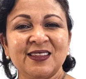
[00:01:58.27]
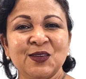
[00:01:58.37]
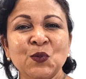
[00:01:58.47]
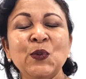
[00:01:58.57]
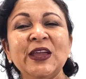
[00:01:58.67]

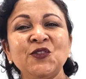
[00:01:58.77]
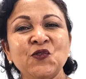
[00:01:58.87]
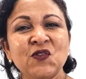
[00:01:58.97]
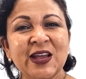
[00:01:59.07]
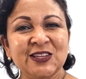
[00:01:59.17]
We
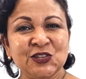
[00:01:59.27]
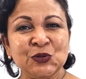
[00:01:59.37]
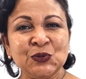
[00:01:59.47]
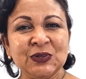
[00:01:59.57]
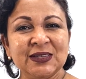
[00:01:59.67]
invite
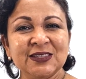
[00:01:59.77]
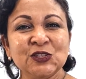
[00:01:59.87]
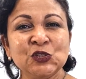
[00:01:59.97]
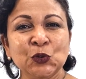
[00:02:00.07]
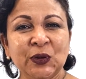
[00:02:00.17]
you to
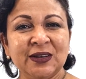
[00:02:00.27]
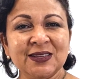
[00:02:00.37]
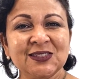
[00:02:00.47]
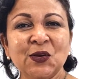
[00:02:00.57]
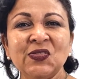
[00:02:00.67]
join
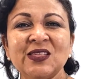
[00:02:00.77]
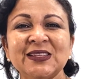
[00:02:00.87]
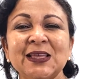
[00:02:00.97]
us on this